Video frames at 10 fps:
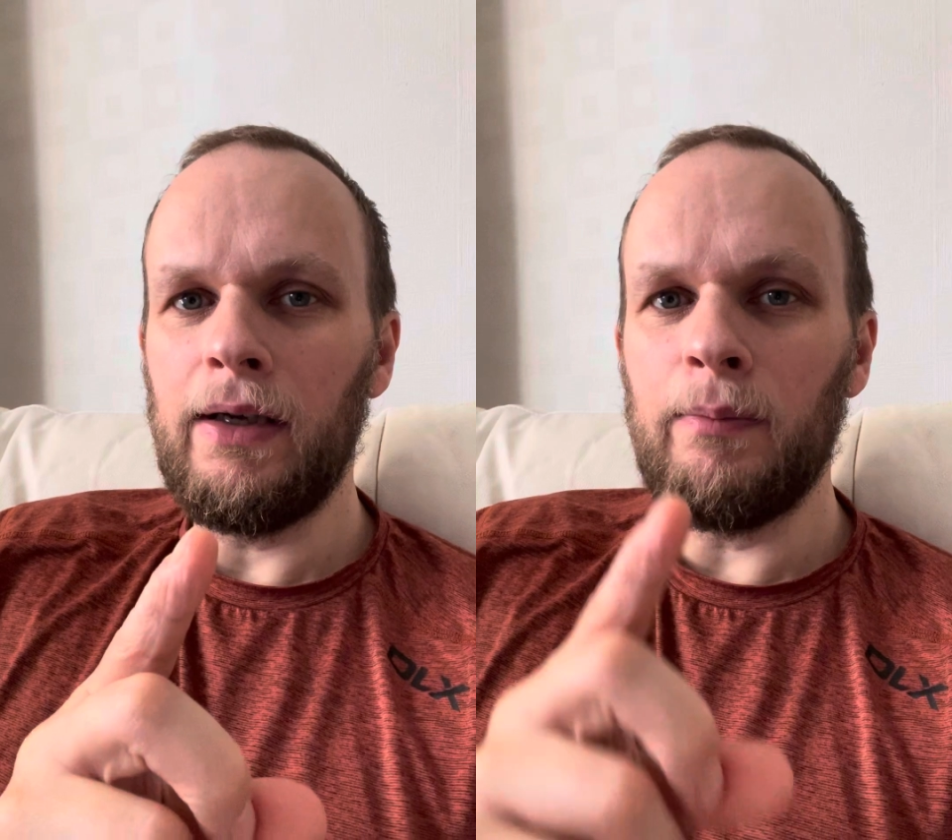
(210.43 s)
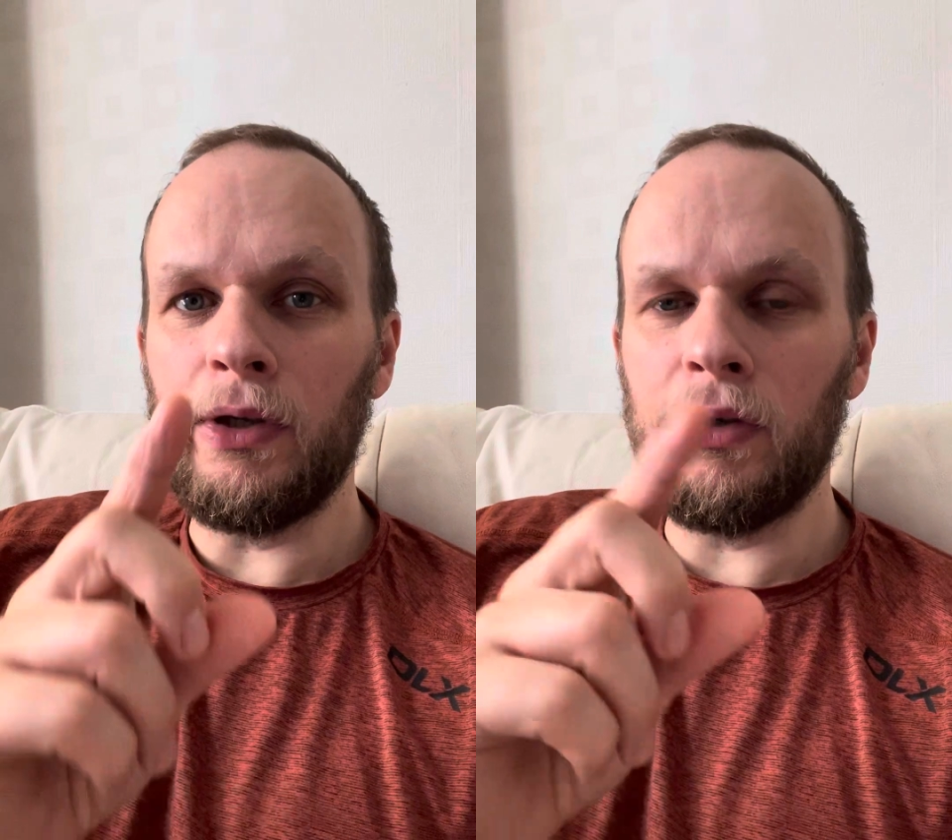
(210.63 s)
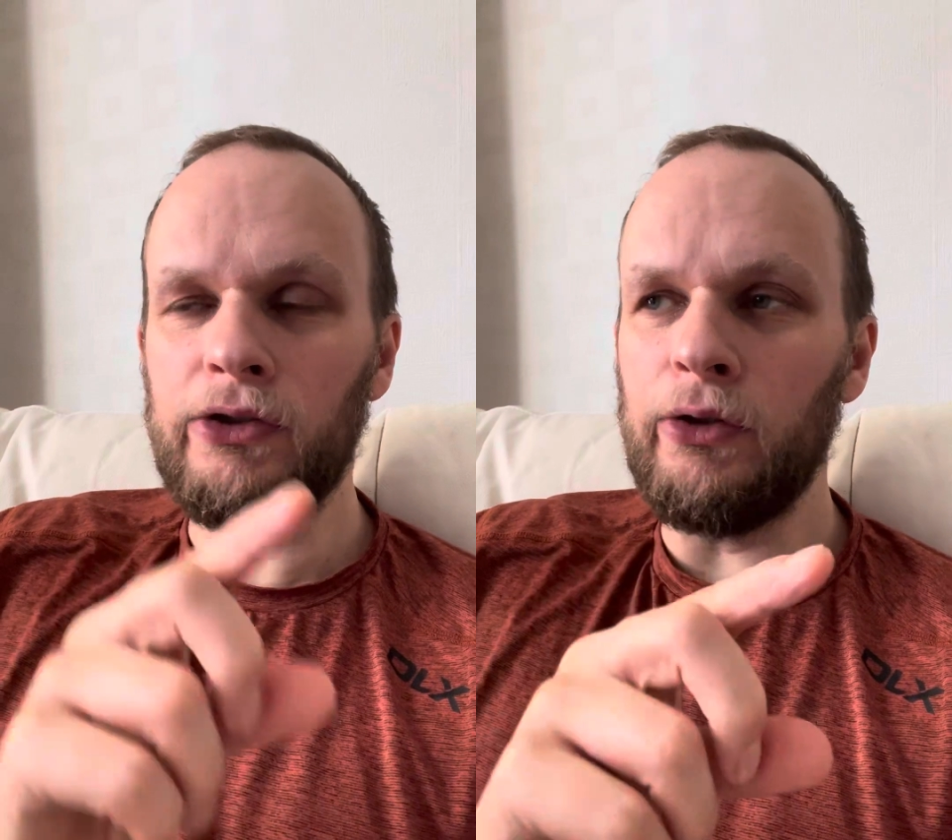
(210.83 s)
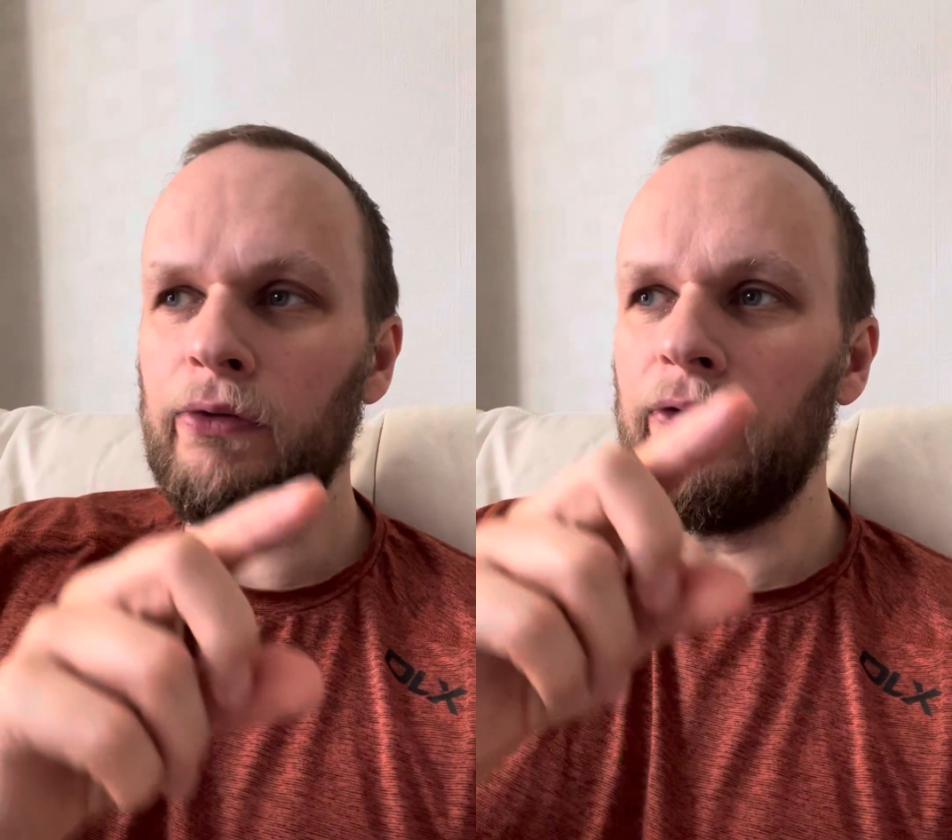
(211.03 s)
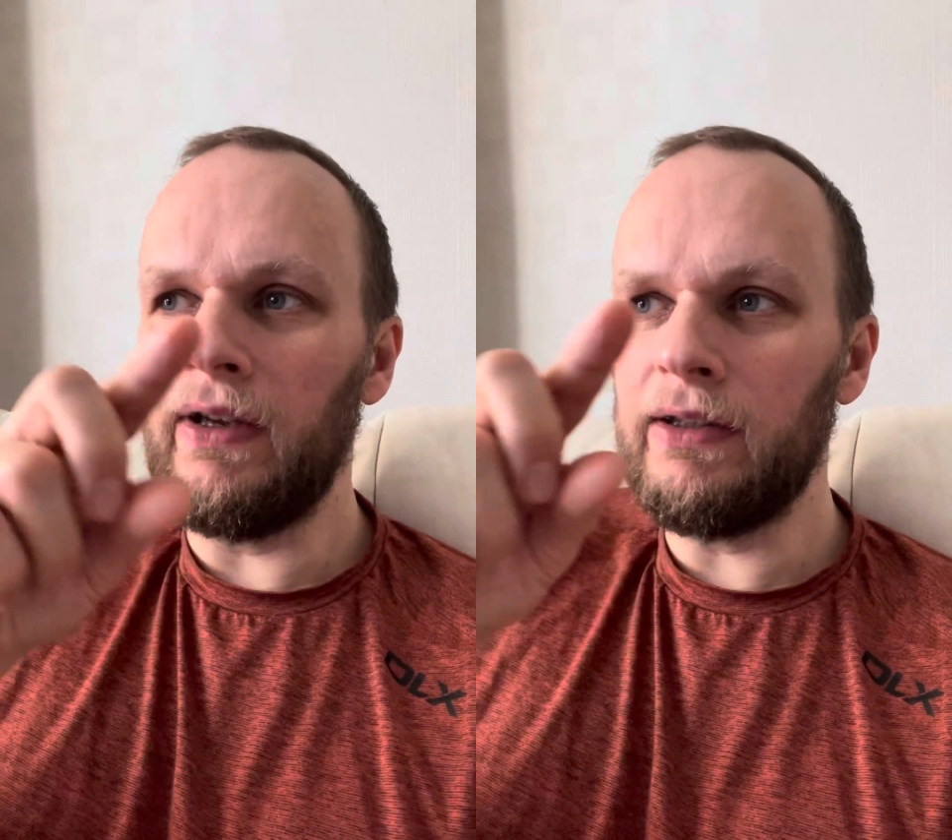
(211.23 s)
because you
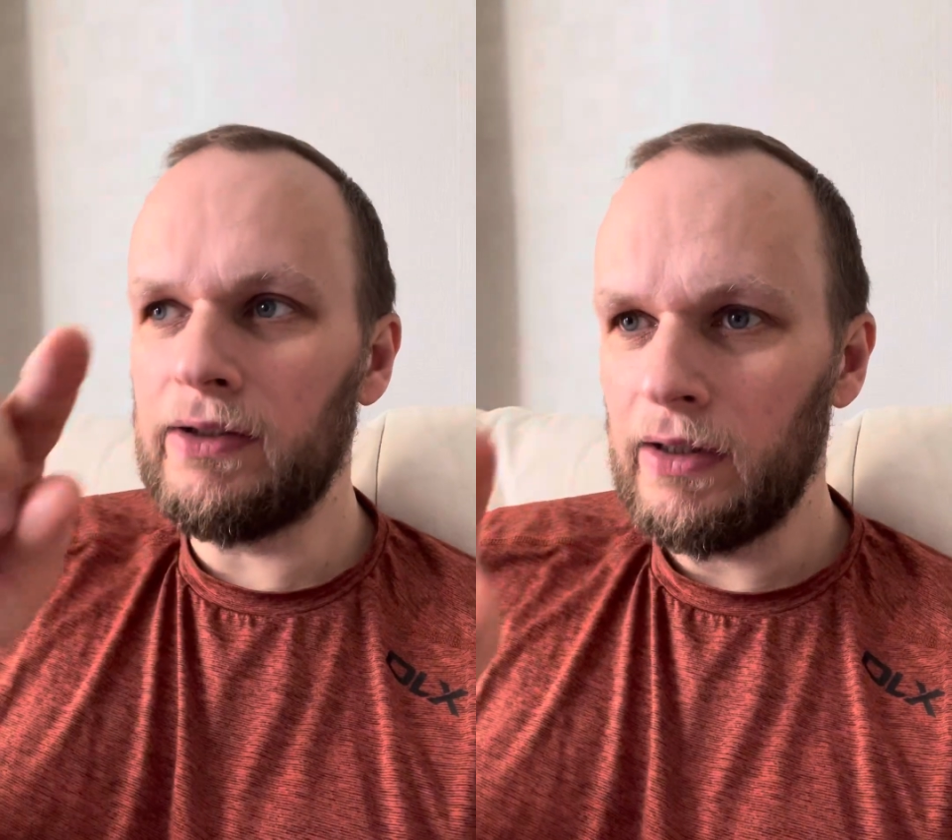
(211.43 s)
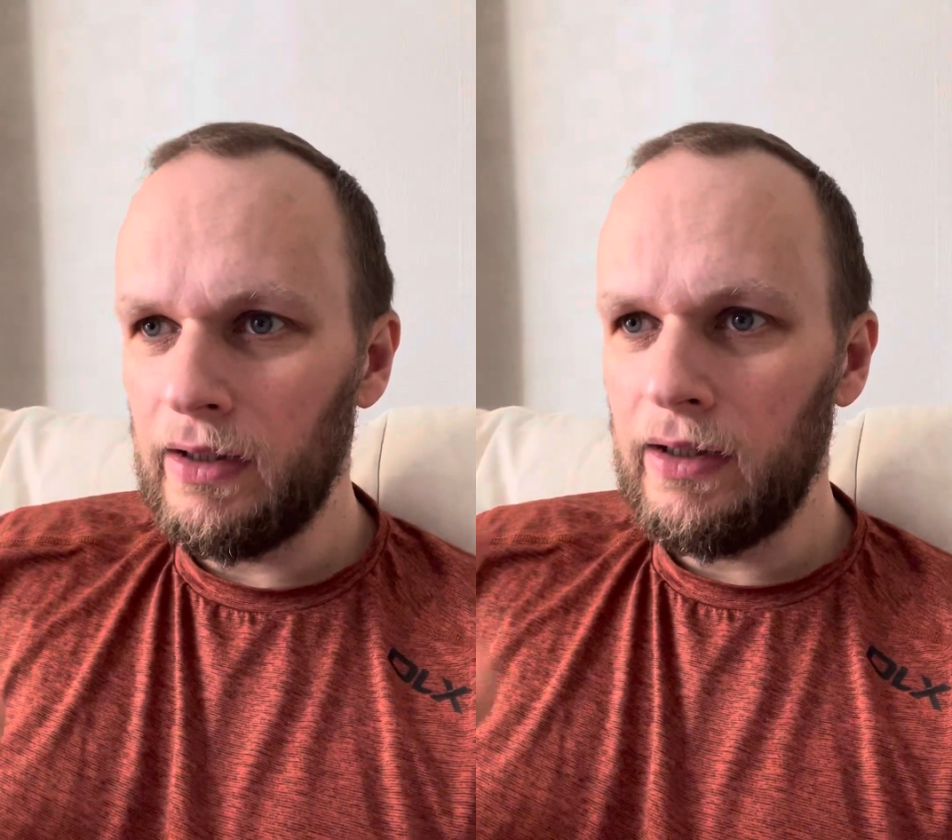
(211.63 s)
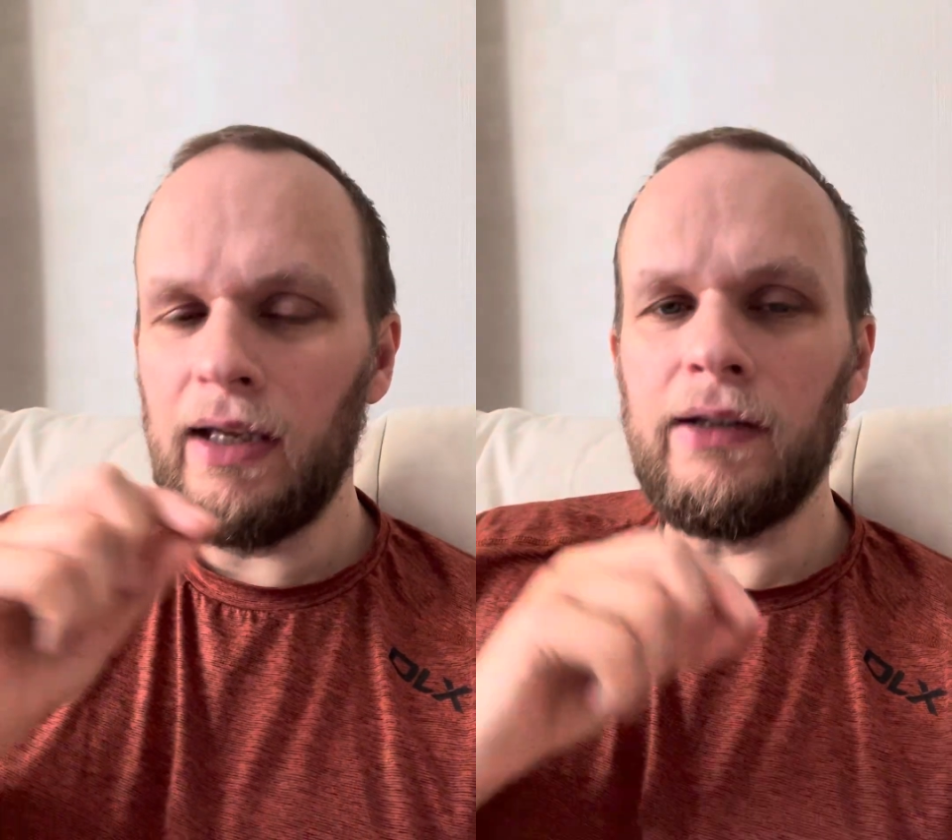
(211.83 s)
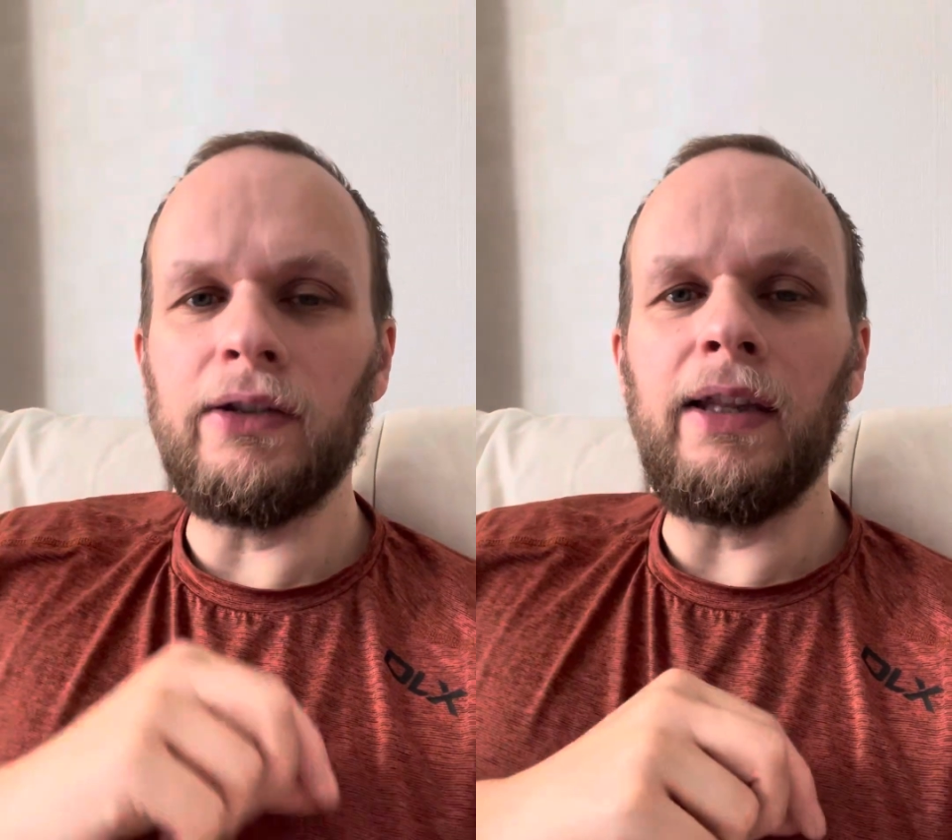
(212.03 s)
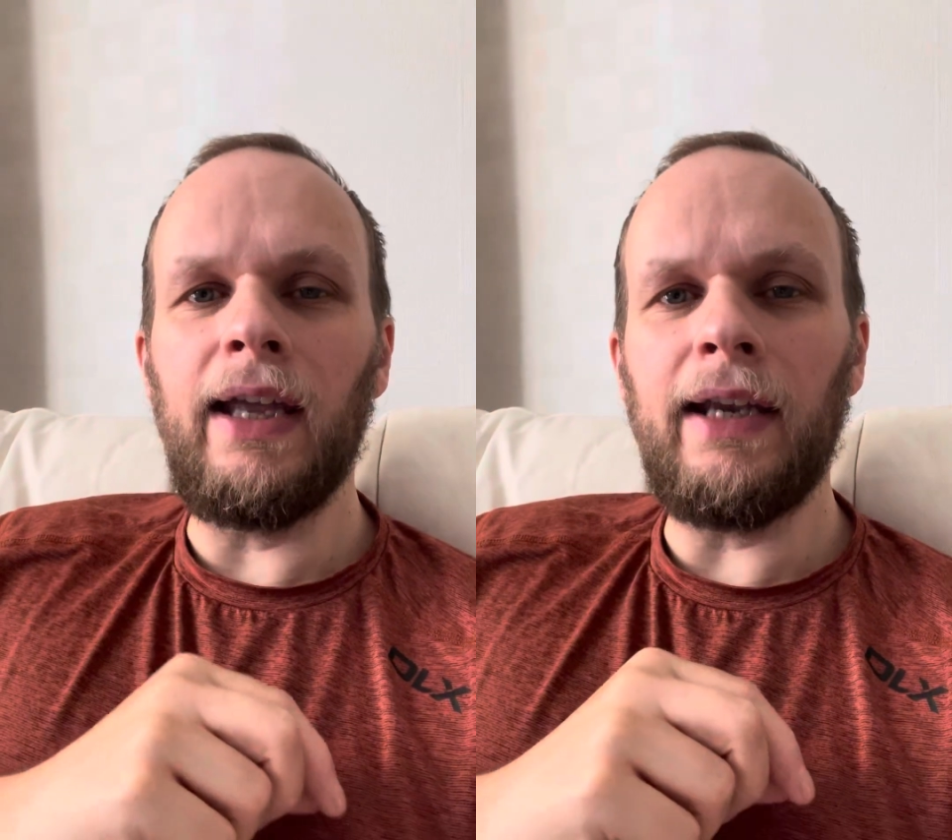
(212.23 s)
fit into
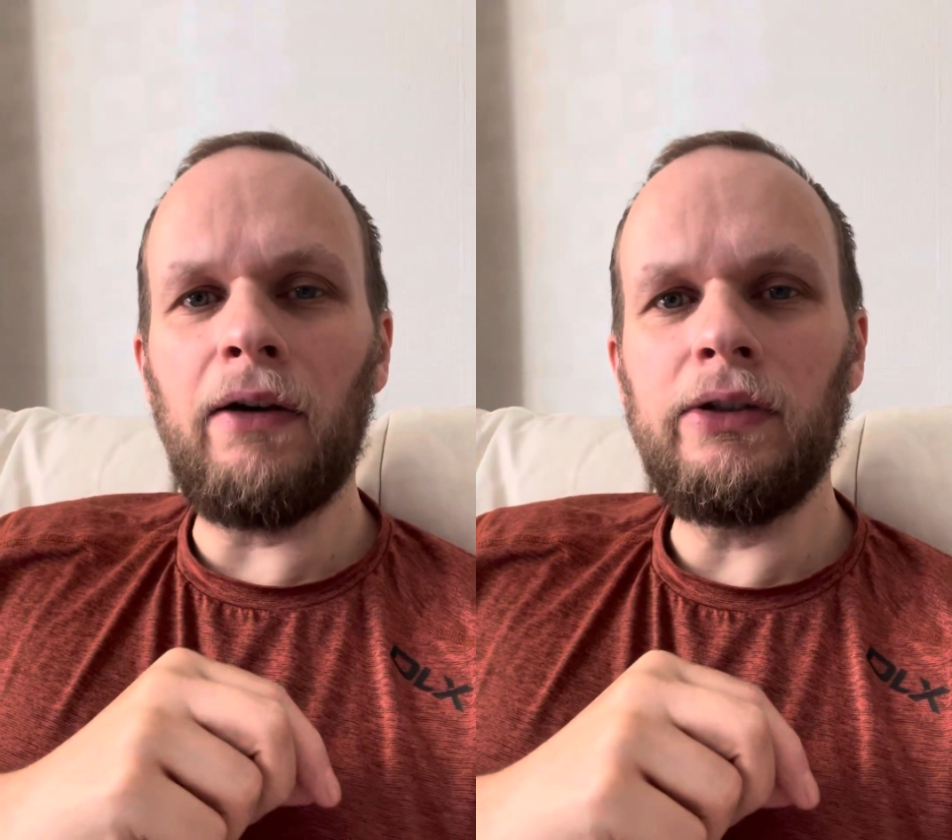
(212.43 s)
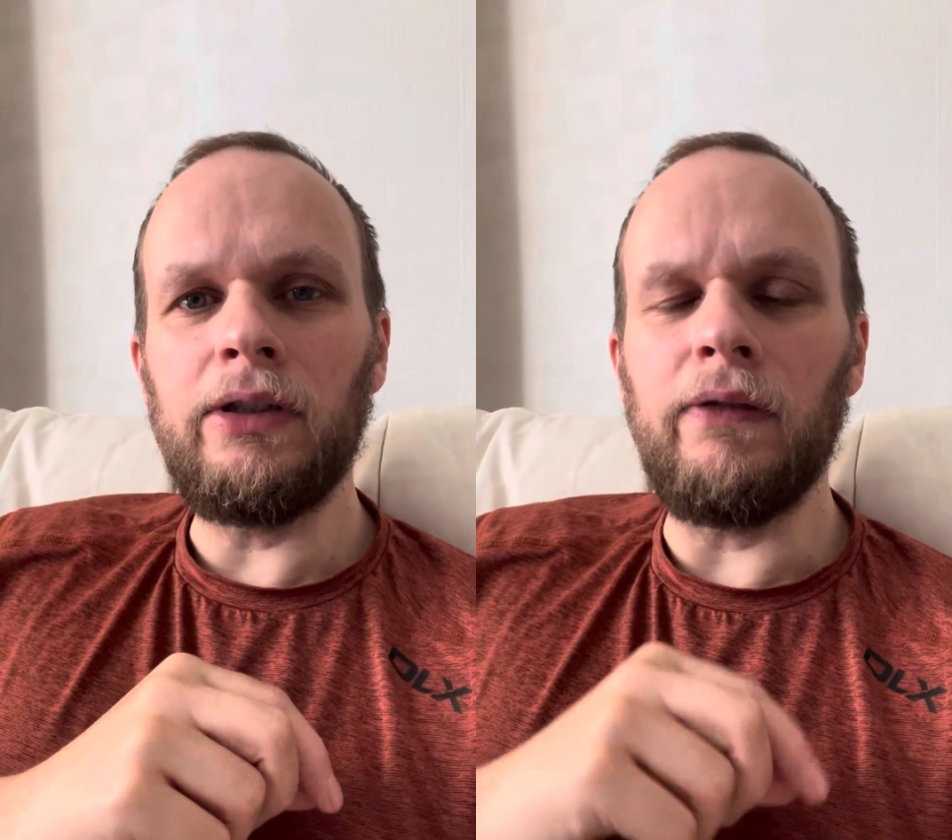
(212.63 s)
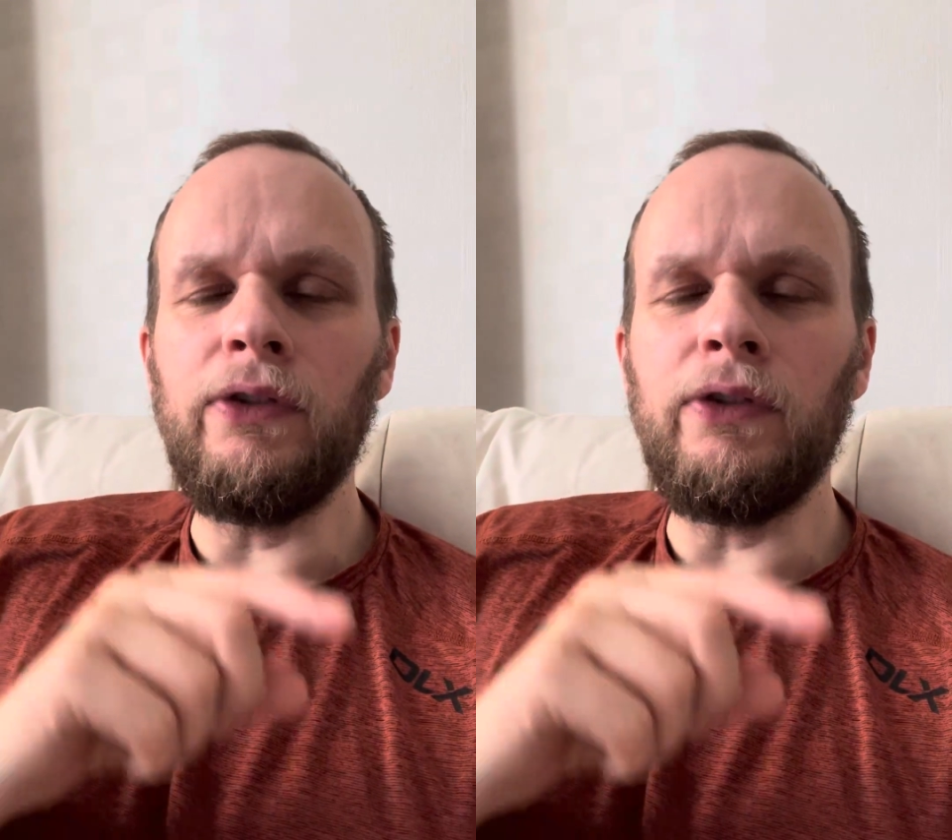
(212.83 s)
their narrative.